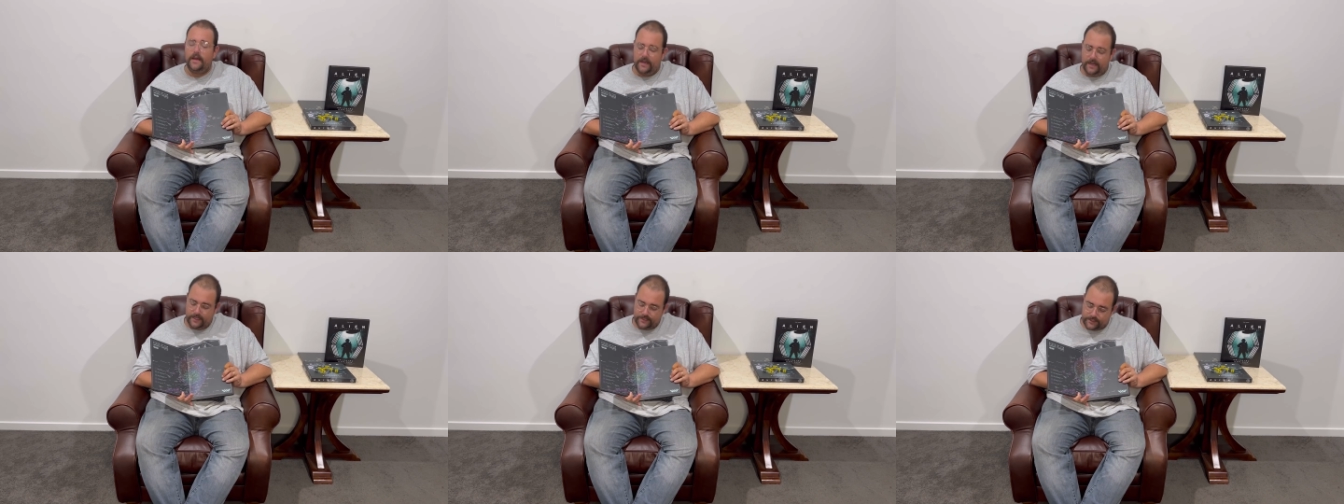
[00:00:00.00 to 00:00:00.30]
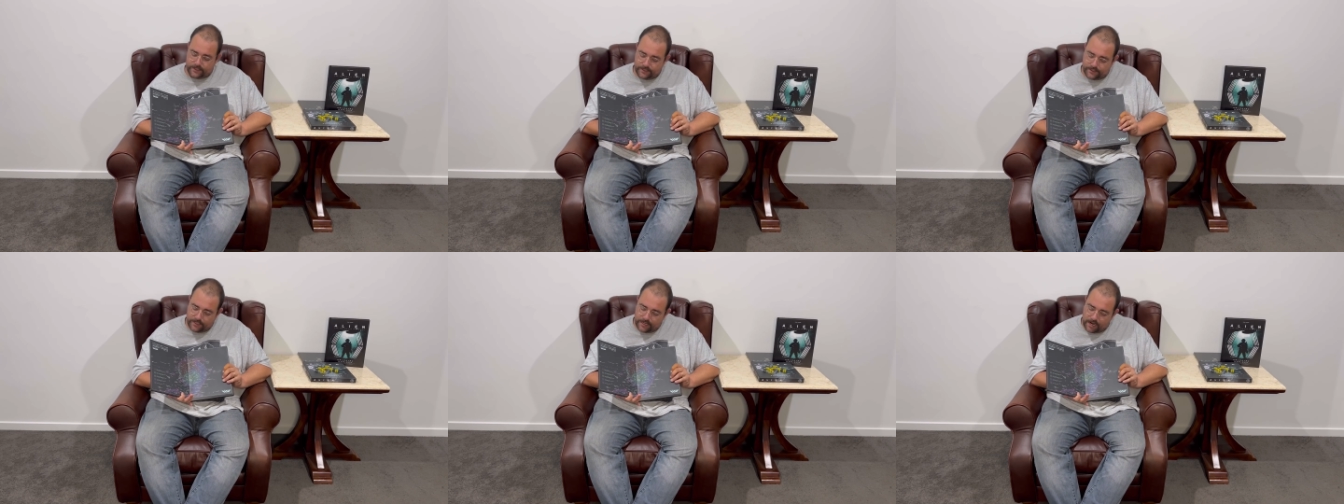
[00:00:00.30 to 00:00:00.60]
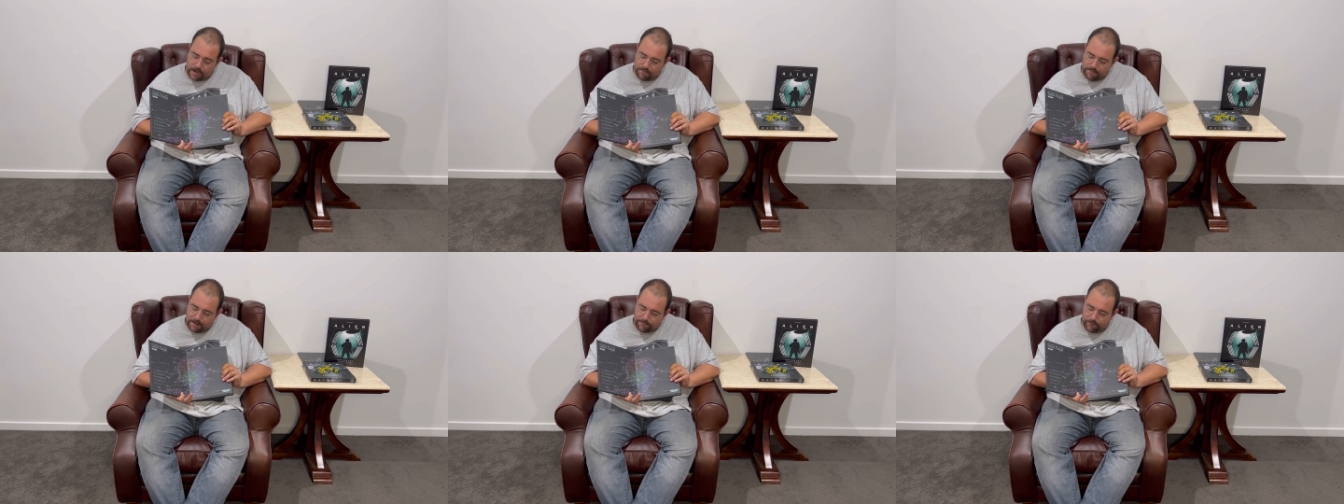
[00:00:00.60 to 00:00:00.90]
is a star
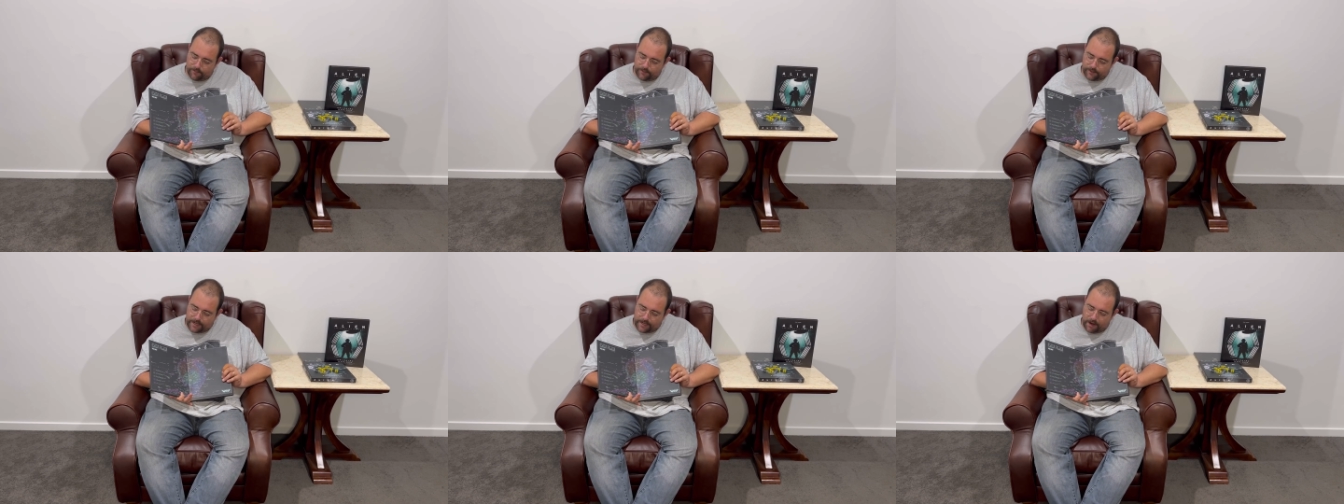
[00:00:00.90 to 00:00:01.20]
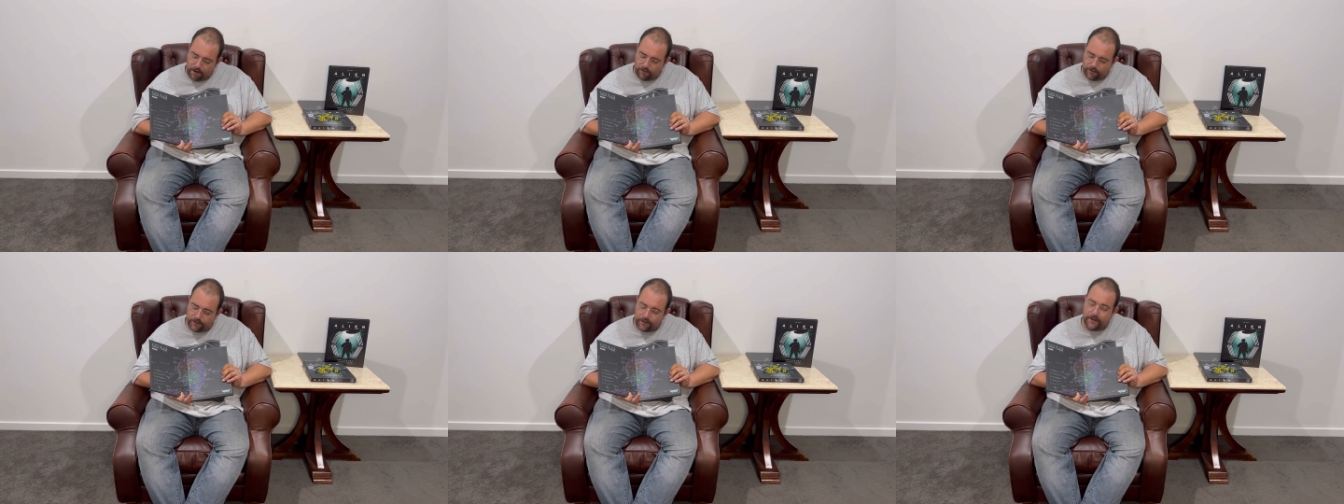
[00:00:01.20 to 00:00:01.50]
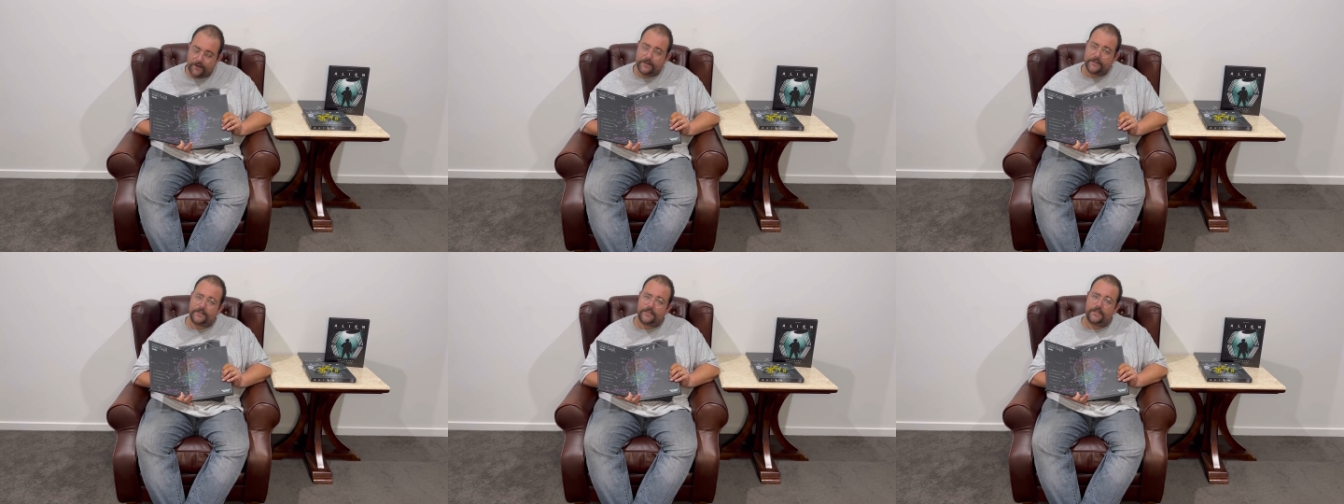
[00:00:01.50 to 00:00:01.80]
map of the current
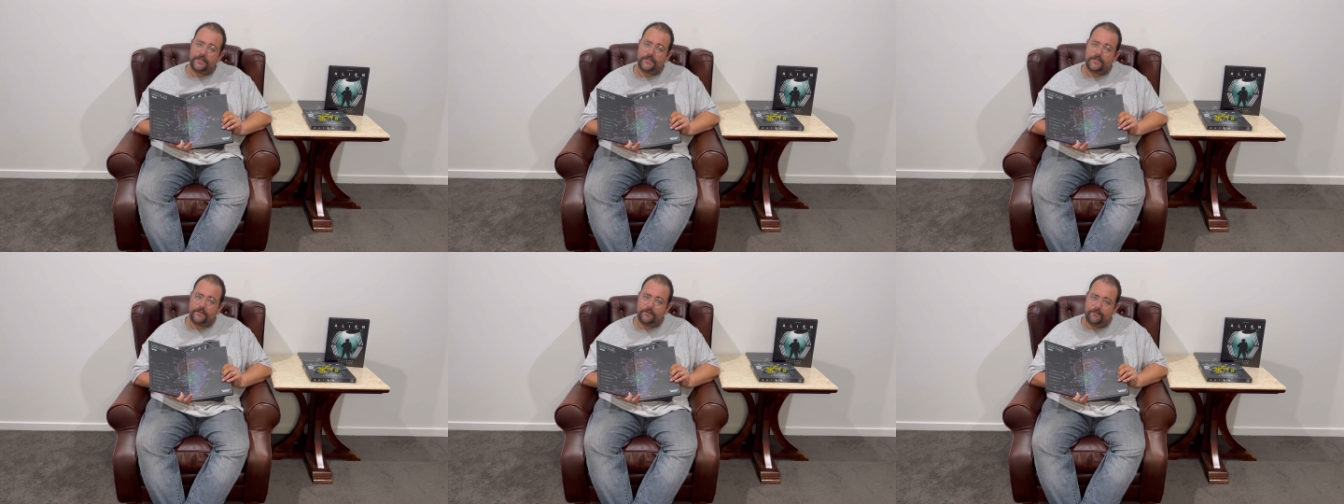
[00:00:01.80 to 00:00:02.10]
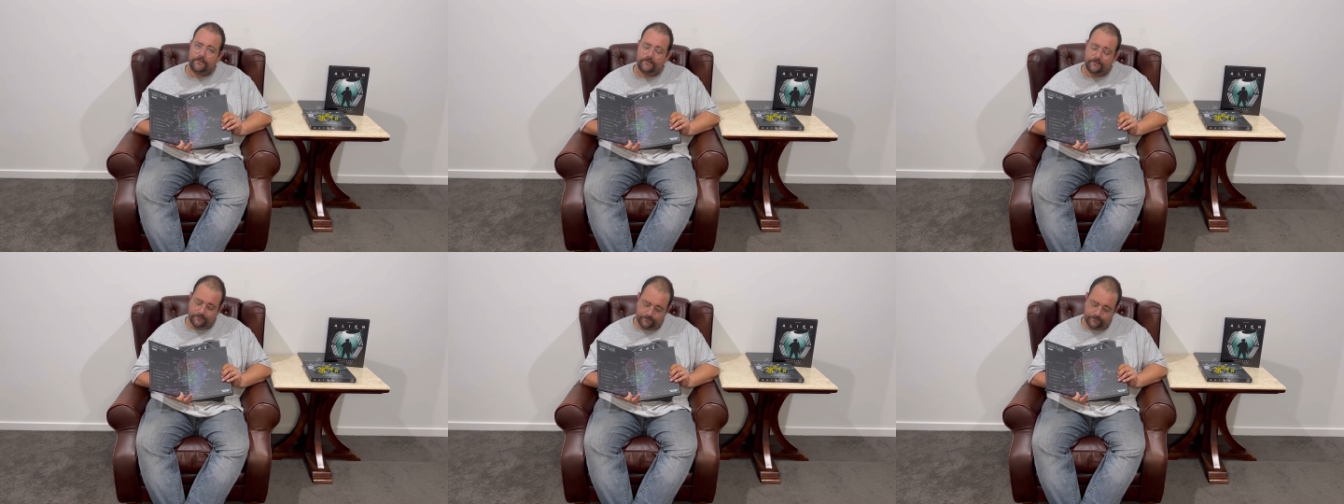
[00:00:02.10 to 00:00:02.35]
known system.